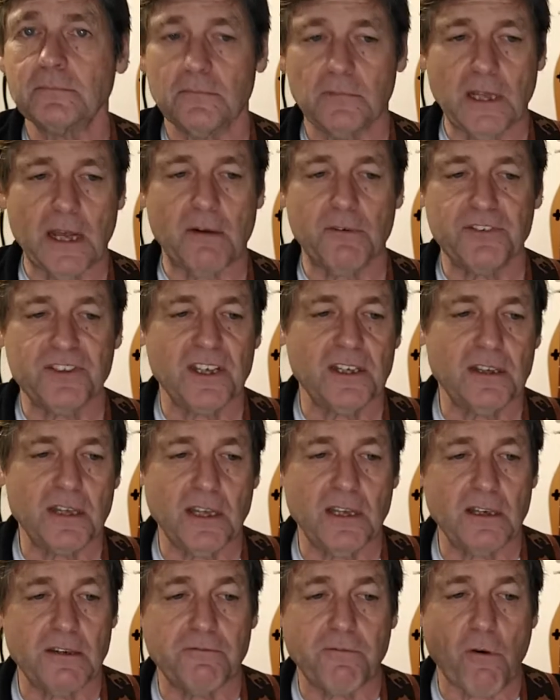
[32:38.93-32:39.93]
Now, we did
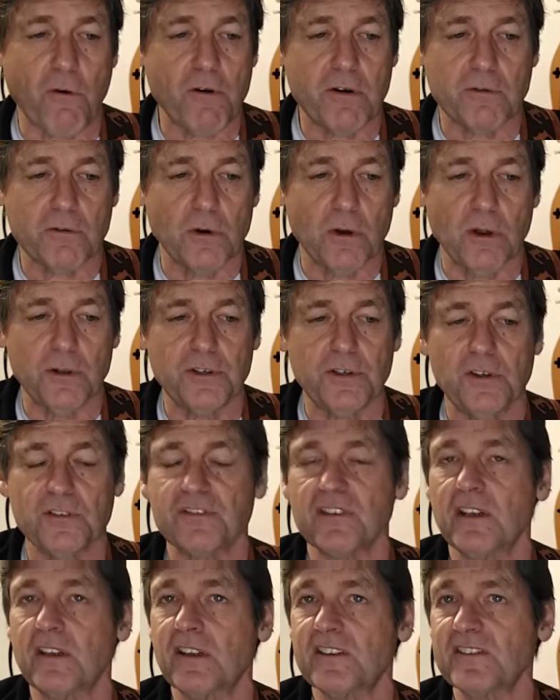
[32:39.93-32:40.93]
the forward roll
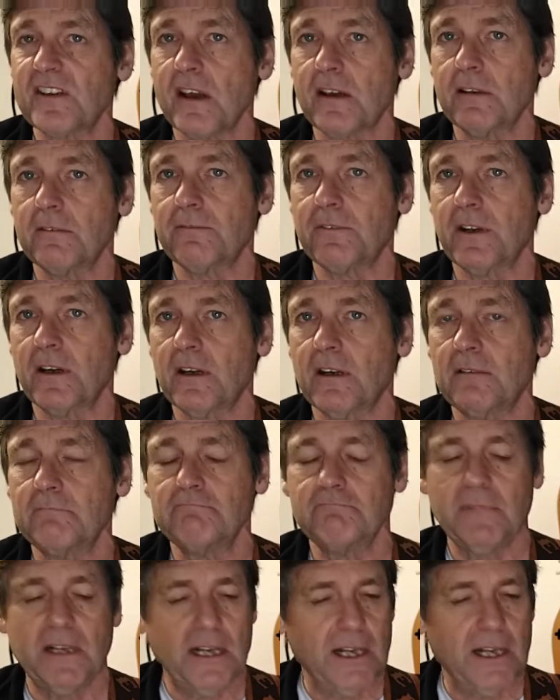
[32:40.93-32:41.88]
using the second finger.